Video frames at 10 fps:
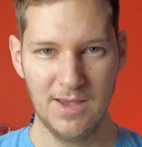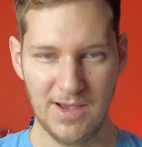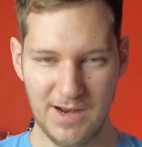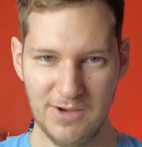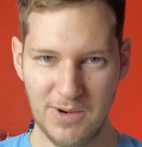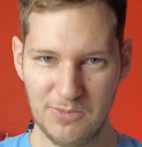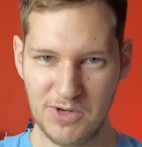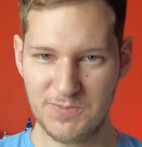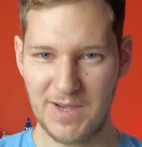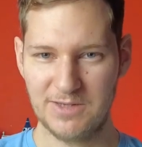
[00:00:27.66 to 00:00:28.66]
Hello, I'm
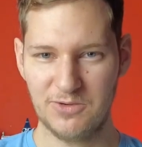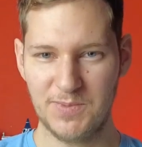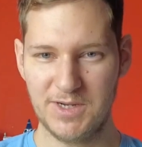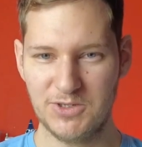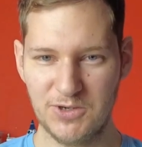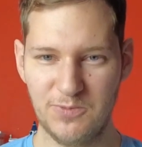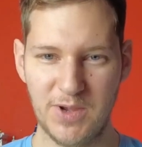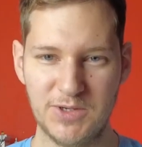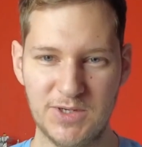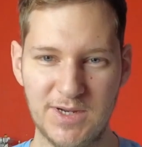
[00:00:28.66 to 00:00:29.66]
Chris Patel. I've been a software
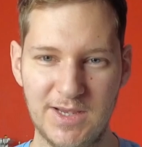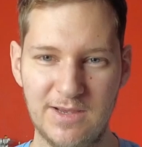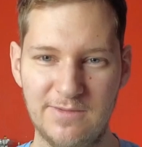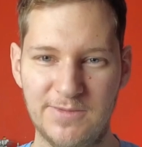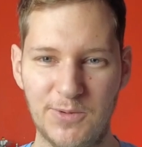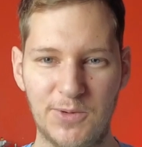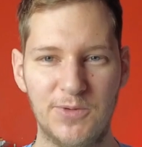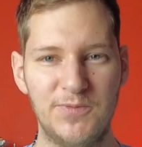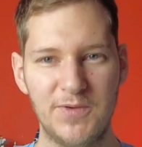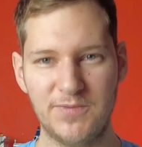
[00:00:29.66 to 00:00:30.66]
engineer for
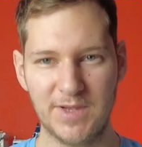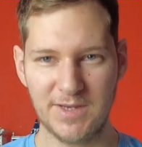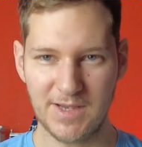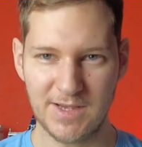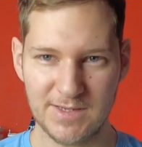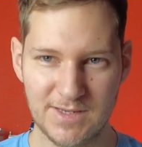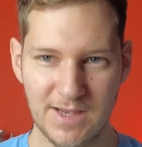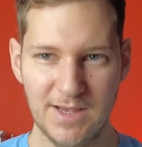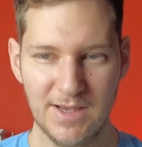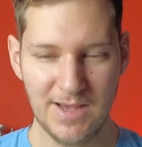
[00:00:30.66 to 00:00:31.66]
15 years,
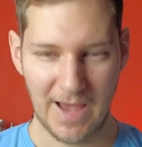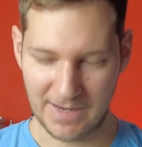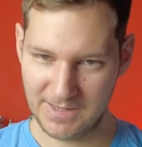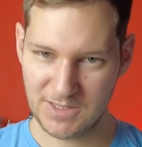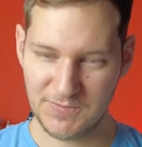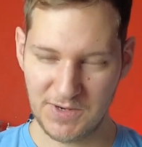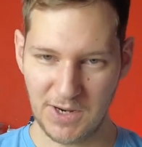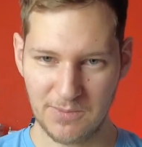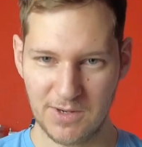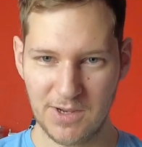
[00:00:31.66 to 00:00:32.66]
and in this video
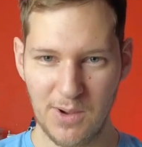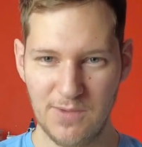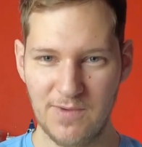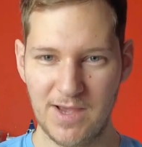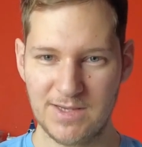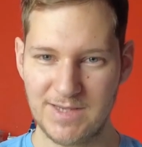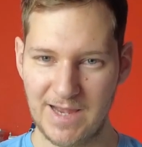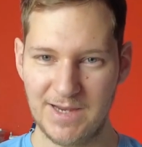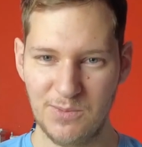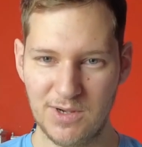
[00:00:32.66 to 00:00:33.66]
I'm going to go over
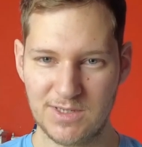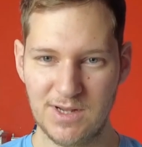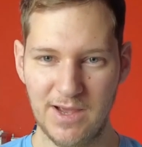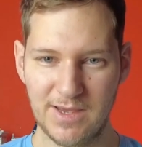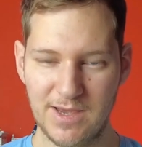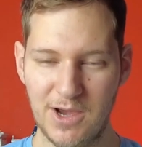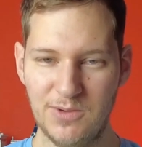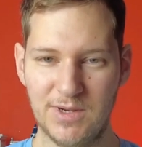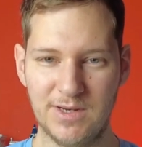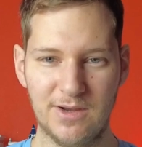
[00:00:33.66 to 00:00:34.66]
exactly what it's like
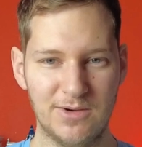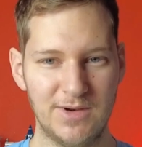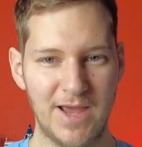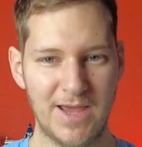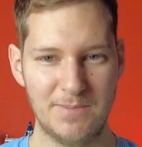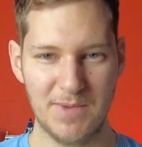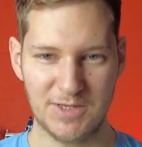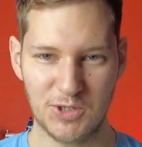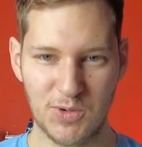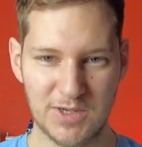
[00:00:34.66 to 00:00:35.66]
coding on a
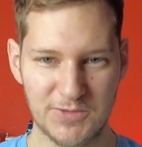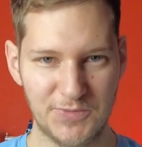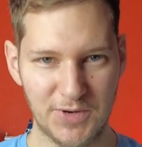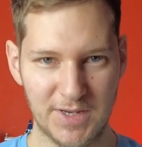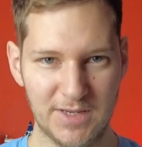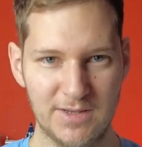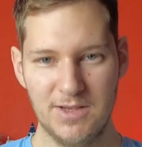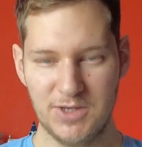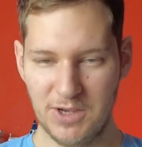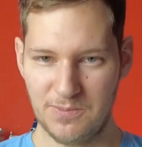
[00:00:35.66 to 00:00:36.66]
MetaQuest 3.
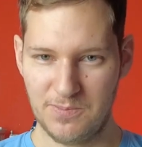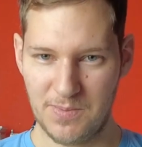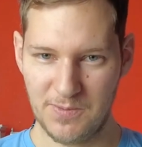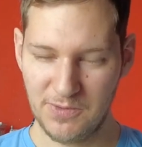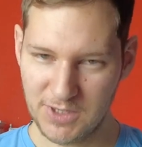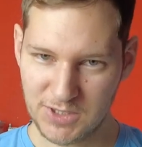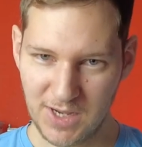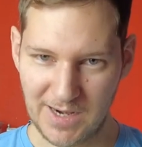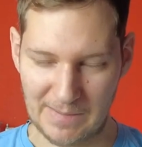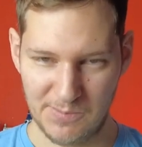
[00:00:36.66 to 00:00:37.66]
So before I
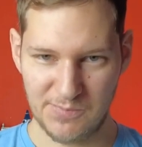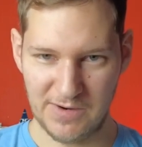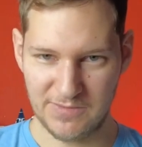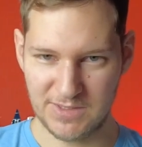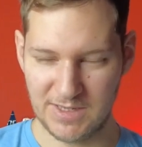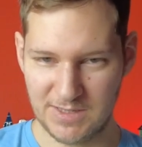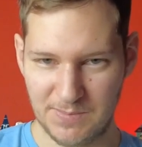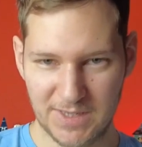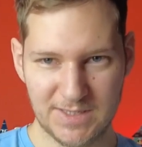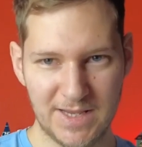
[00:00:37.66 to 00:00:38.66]
start, let me preface this
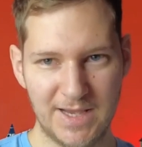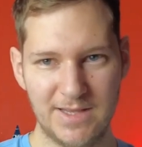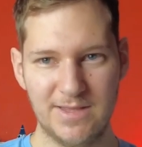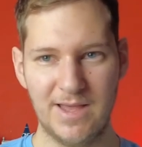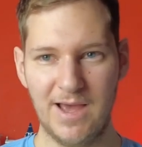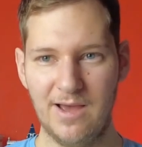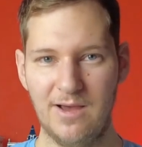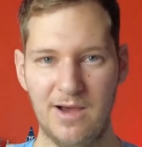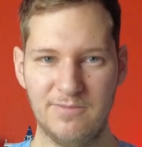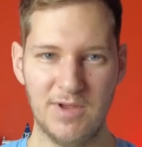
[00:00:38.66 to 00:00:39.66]
by saying that
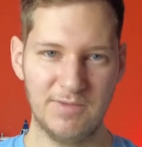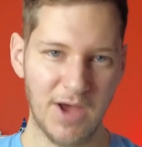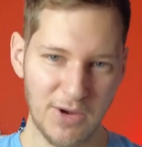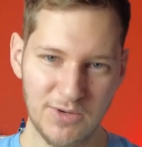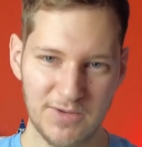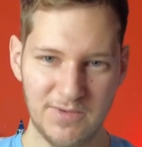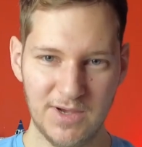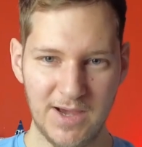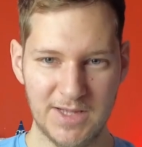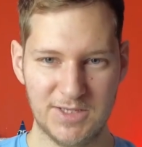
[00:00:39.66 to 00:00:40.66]
I've never owned a
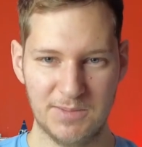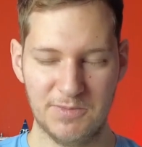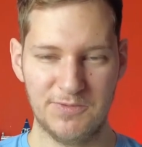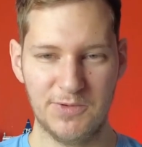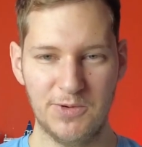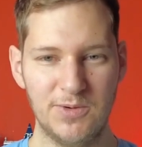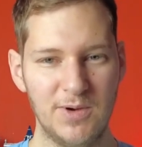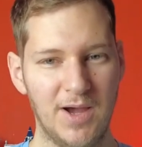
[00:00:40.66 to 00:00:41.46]
VR headset before.